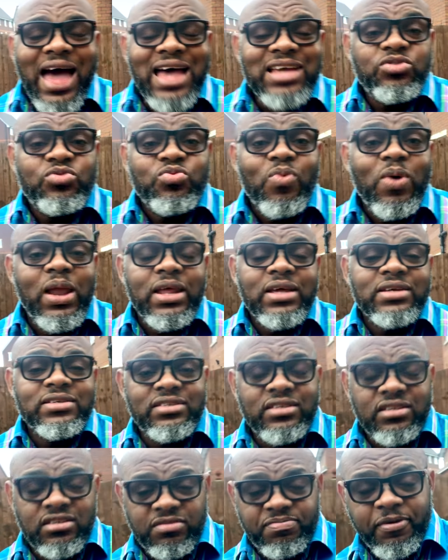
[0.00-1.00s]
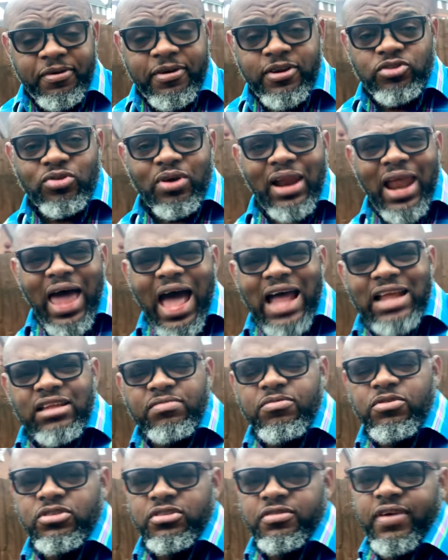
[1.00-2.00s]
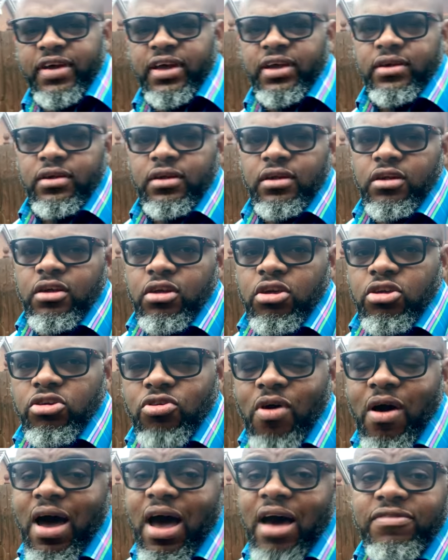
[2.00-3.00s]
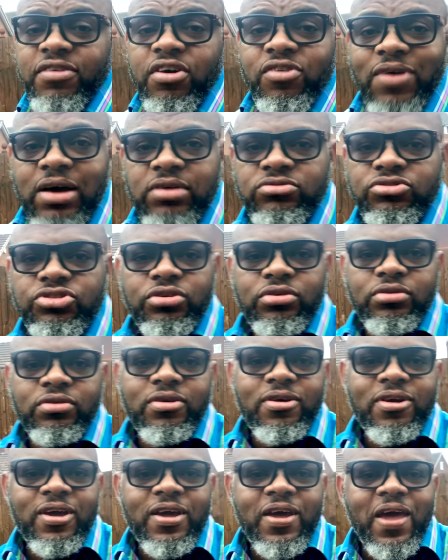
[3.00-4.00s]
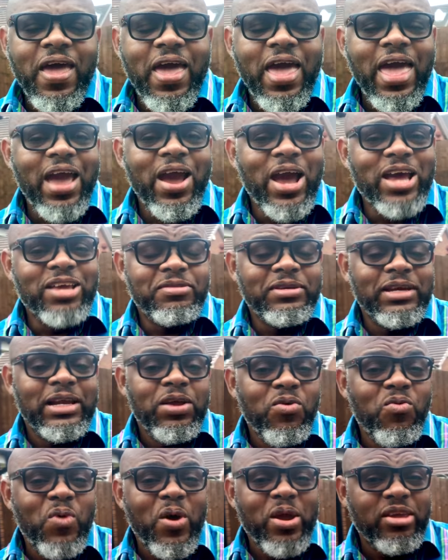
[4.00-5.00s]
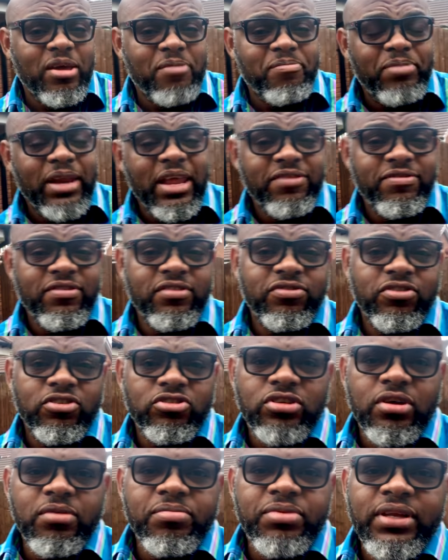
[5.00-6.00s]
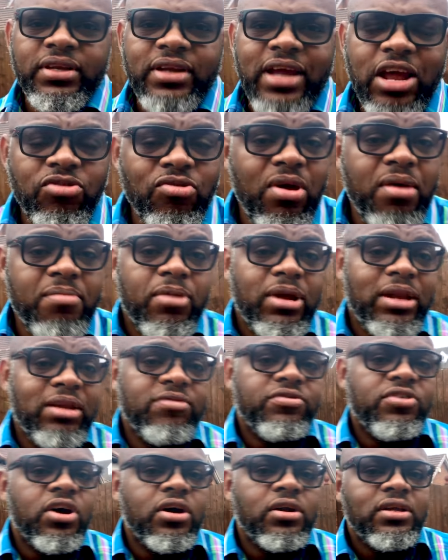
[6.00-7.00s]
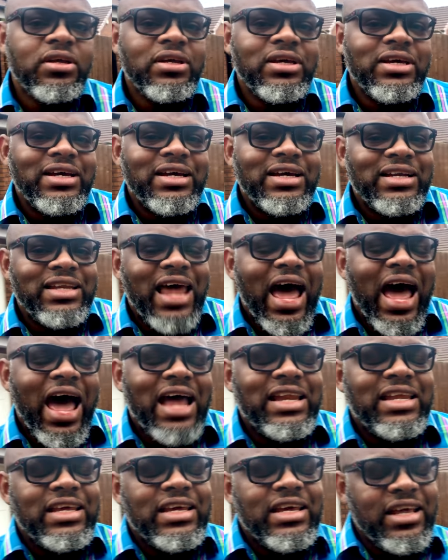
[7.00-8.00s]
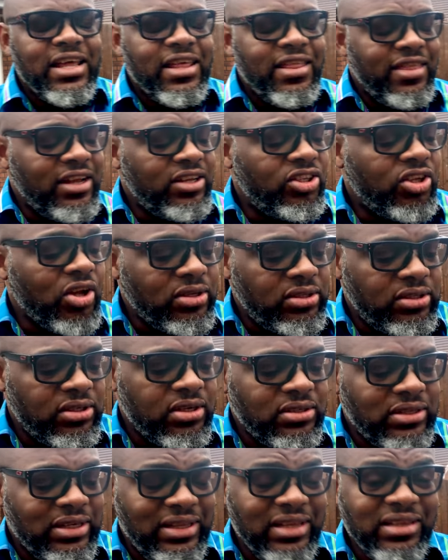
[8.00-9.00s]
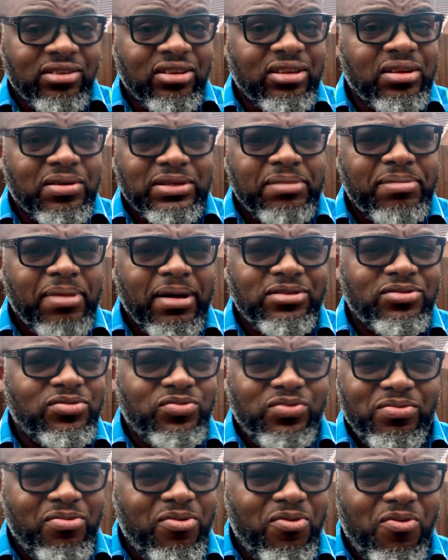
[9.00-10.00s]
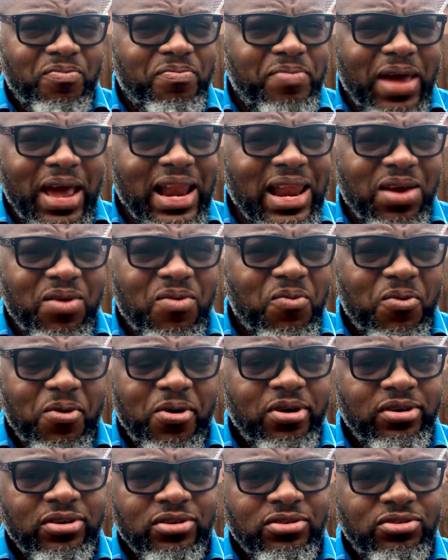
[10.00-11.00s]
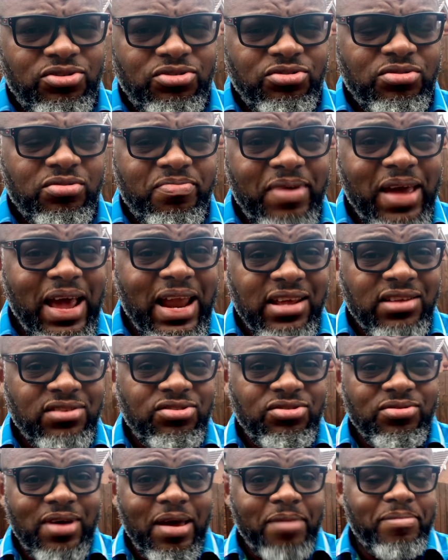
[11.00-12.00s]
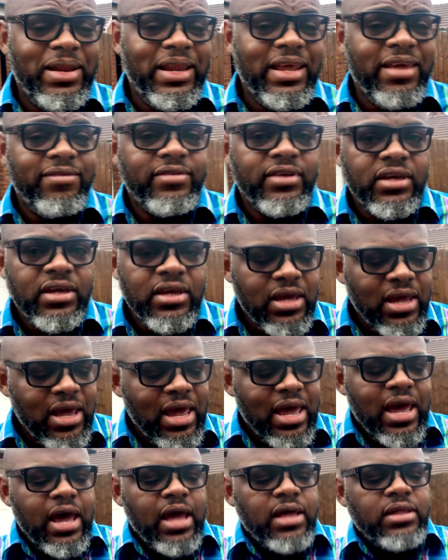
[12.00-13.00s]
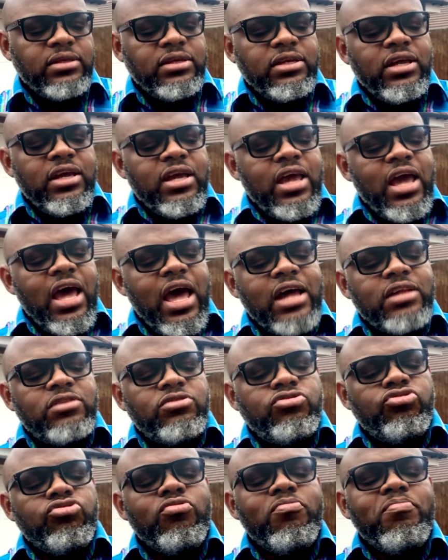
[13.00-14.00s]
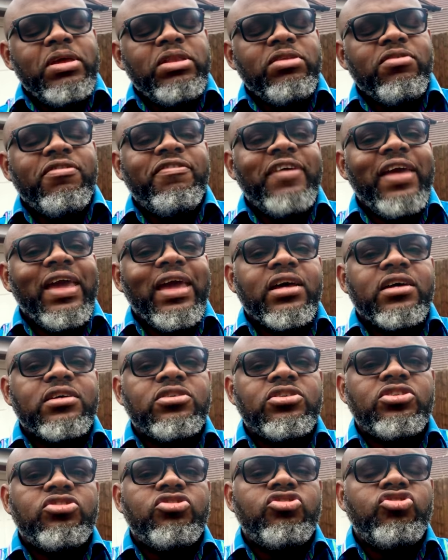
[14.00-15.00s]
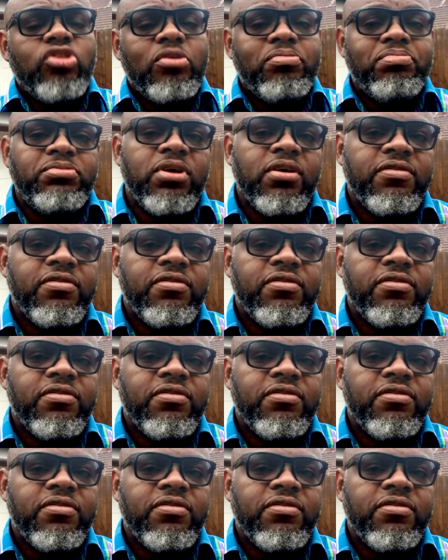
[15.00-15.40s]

as well as the spiritual atmosphere you have around you, especially when you're believing for something. I know a man of God that had the daughters, I think the daughter was about barely two, I believe, had her two middle fingers chopped